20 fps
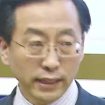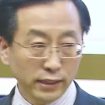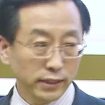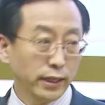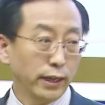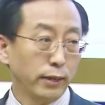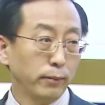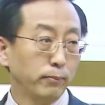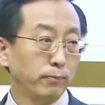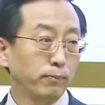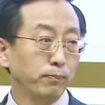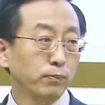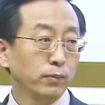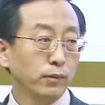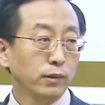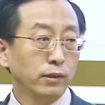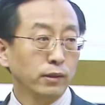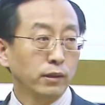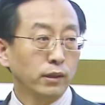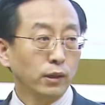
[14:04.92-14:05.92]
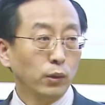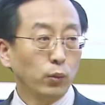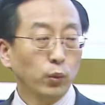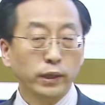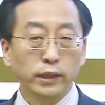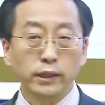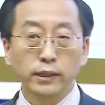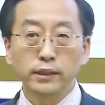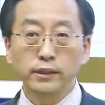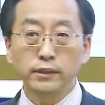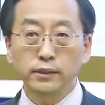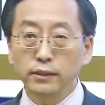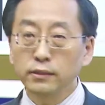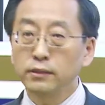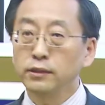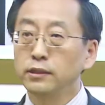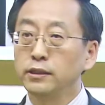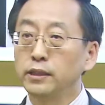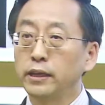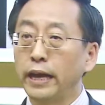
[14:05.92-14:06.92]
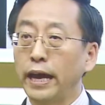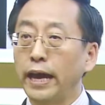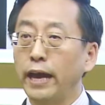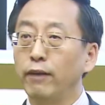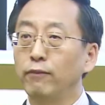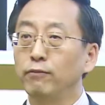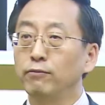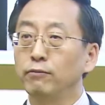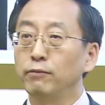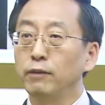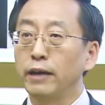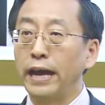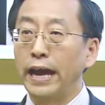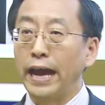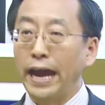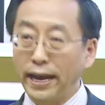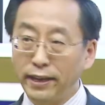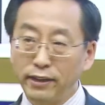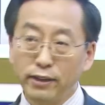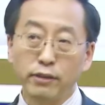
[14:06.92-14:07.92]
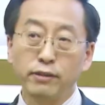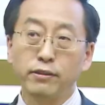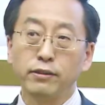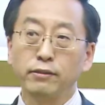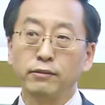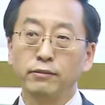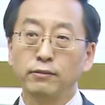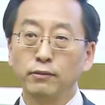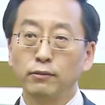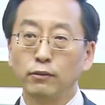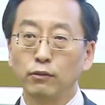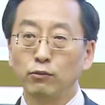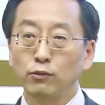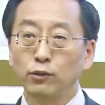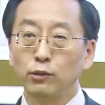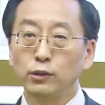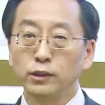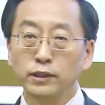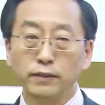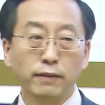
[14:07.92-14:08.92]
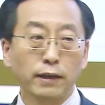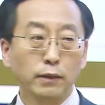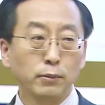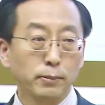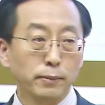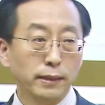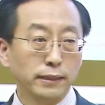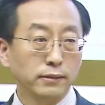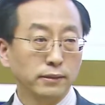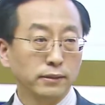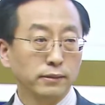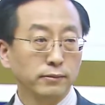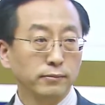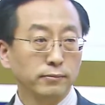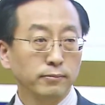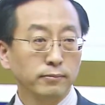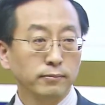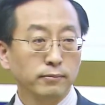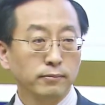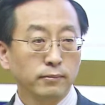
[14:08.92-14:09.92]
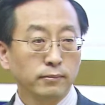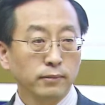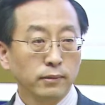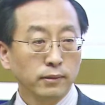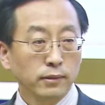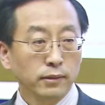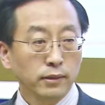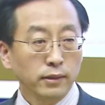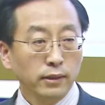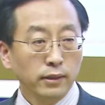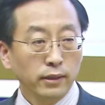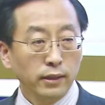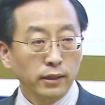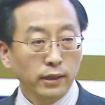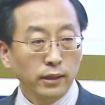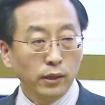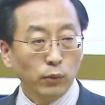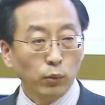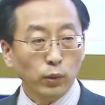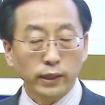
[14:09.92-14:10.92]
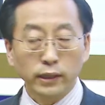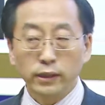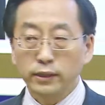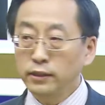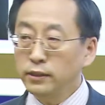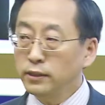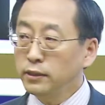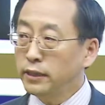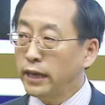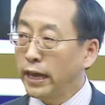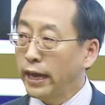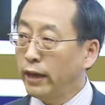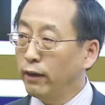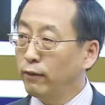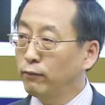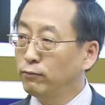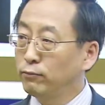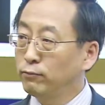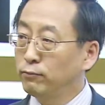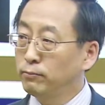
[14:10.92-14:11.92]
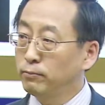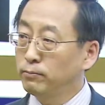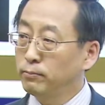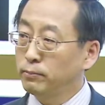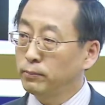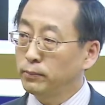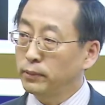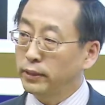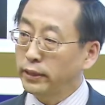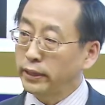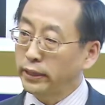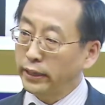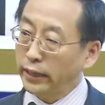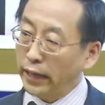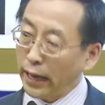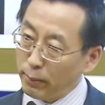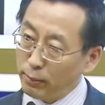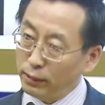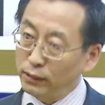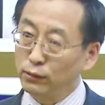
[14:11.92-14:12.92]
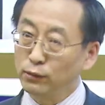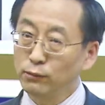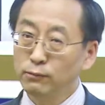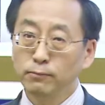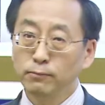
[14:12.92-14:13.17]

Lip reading: time, we didn't have anything for development. We didn't have capital.